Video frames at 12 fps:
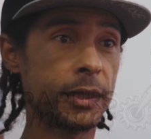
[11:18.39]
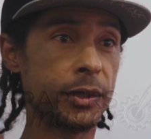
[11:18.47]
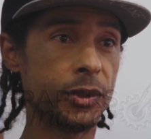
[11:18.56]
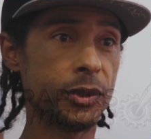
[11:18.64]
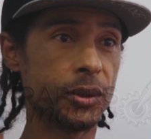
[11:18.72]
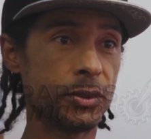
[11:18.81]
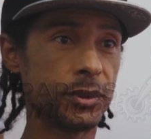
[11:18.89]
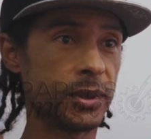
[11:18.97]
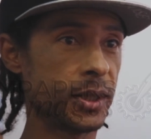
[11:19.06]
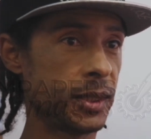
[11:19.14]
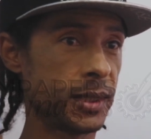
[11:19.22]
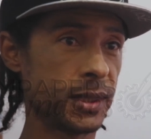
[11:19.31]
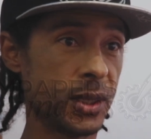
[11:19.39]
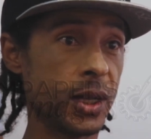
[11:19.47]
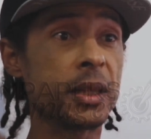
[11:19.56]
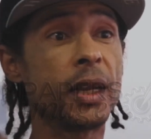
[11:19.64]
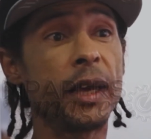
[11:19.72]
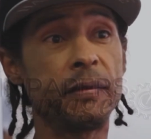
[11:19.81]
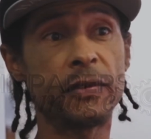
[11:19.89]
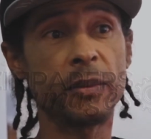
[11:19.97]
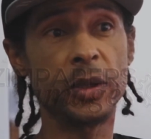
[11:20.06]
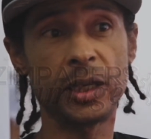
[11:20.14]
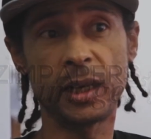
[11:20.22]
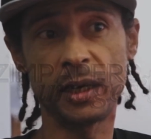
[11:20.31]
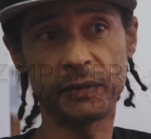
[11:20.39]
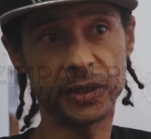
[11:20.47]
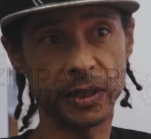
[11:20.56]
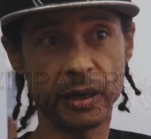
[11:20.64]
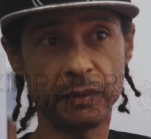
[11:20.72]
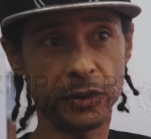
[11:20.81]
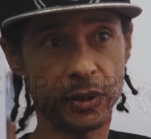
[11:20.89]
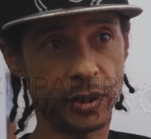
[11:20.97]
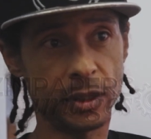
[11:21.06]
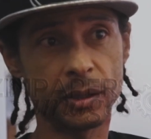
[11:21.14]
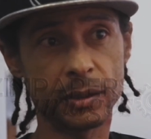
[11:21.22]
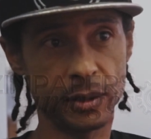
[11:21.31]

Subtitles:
you know, this is not life. I mean, I left South Africa.